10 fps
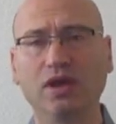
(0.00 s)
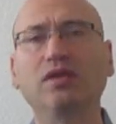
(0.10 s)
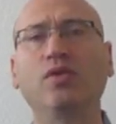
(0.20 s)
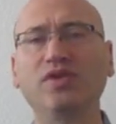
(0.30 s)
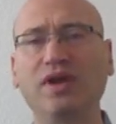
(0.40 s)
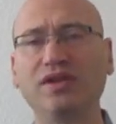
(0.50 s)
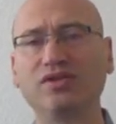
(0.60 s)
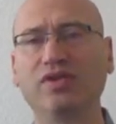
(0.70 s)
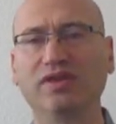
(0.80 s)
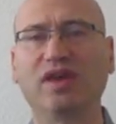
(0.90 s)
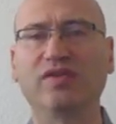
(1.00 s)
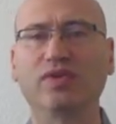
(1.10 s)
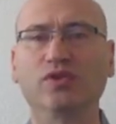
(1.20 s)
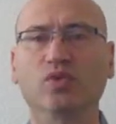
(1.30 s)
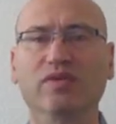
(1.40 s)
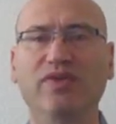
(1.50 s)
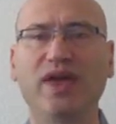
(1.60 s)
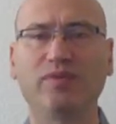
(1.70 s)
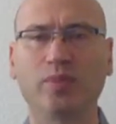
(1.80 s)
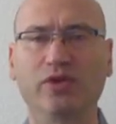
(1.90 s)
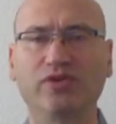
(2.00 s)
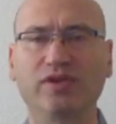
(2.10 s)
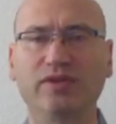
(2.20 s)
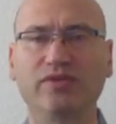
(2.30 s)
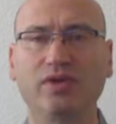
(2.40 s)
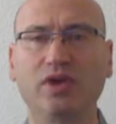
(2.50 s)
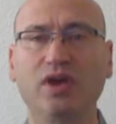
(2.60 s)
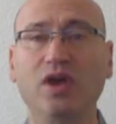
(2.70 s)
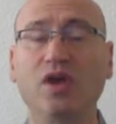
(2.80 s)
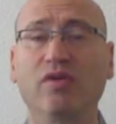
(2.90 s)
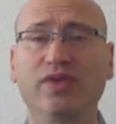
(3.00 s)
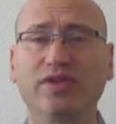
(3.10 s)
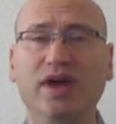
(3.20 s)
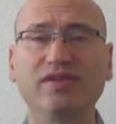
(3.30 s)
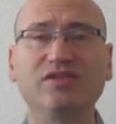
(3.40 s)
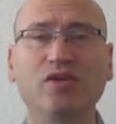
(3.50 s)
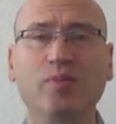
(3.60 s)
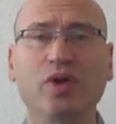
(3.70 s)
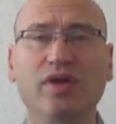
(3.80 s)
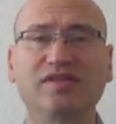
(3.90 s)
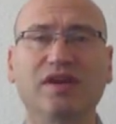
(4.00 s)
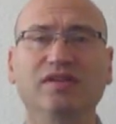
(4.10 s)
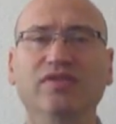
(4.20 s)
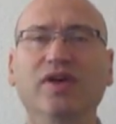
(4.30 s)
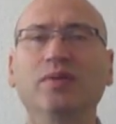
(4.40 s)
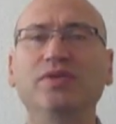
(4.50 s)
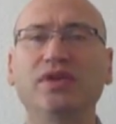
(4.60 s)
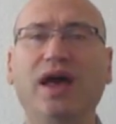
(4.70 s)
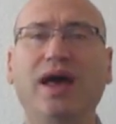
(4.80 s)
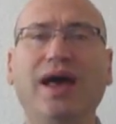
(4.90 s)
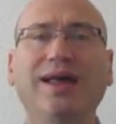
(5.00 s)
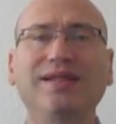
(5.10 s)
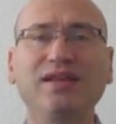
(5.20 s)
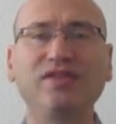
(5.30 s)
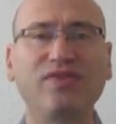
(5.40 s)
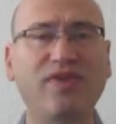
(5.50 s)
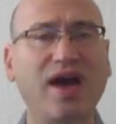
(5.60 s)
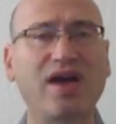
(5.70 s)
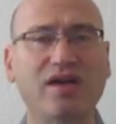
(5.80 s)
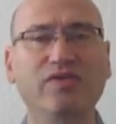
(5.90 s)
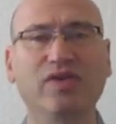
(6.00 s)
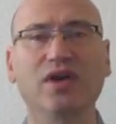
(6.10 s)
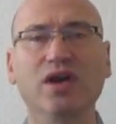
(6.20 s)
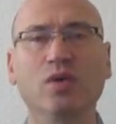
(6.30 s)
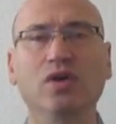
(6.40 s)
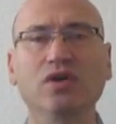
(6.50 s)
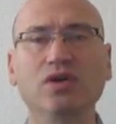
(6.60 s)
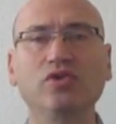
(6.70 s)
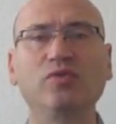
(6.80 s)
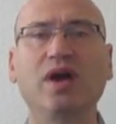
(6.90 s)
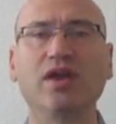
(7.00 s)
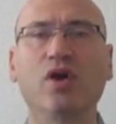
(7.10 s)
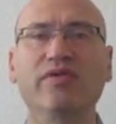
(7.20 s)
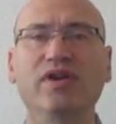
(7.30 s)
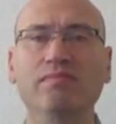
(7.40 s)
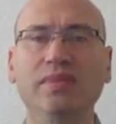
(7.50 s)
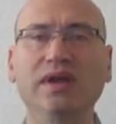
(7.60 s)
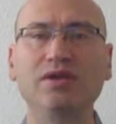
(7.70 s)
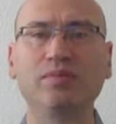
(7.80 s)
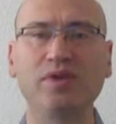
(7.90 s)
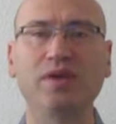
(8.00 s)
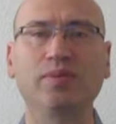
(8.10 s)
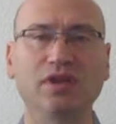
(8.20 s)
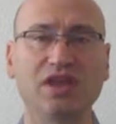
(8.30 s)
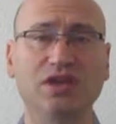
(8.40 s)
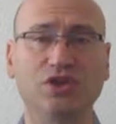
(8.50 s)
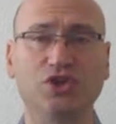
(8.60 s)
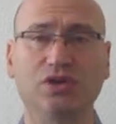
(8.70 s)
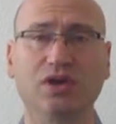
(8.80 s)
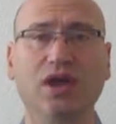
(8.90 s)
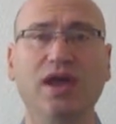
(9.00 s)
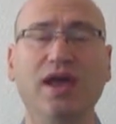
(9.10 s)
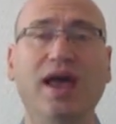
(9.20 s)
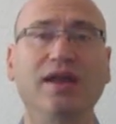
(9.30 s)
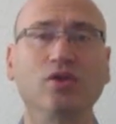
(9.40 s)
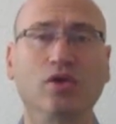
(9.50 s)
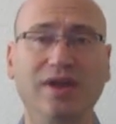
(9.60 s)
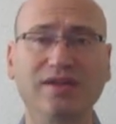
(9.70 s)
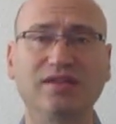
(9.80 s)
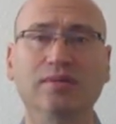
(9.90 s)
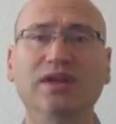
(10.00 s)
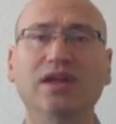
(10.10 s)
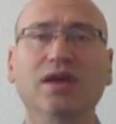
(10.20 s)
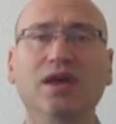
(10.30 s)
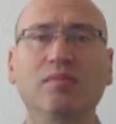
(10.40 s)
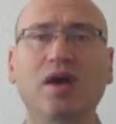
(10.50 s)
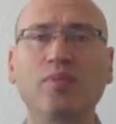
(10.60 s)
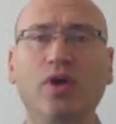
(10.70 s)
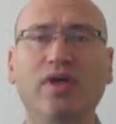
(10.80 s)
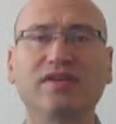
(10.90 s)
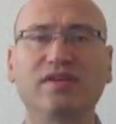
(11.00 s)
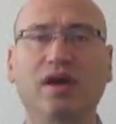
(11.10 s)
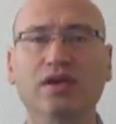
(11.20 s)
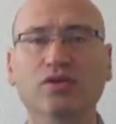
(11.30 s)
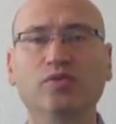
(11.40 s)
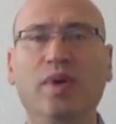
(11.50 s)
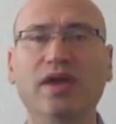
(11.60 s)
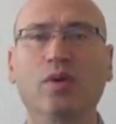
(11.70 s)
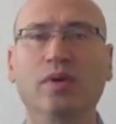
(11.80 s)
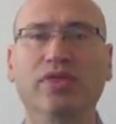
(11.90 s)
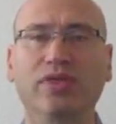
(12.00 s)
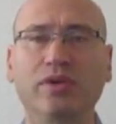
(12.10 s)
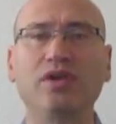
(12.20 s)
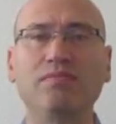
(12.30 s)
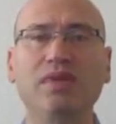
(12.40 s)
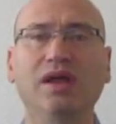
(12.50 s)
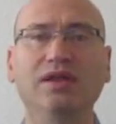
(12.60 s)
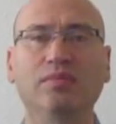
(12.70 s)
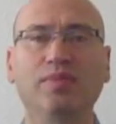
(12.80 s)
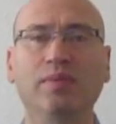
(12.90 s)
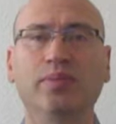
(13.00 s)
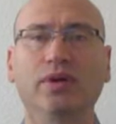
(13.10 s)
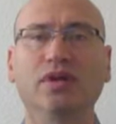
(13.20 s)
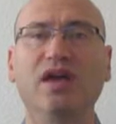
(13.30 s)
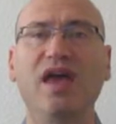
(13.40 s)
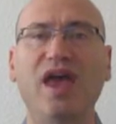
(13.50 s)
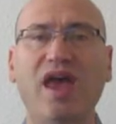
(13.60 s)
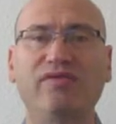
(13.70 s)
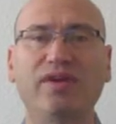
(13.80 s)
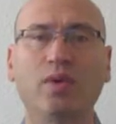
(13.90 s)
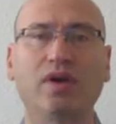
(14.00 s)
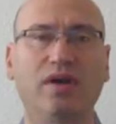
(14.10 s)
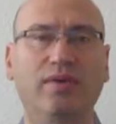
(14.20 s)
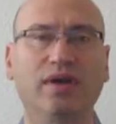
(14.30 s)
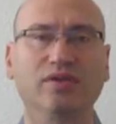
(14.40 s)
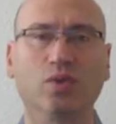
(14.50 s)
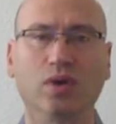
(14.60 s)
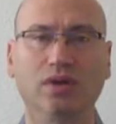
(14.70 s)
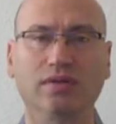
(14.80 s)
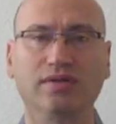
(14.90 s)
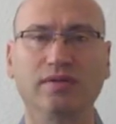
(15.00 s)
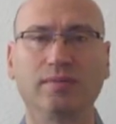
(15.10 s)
The results of these efforts were very positive. Of the dozens of products I developed, at least 5 were used by over 1 million people each, and collectively, my products are used by over 30 million people everywhere around the world.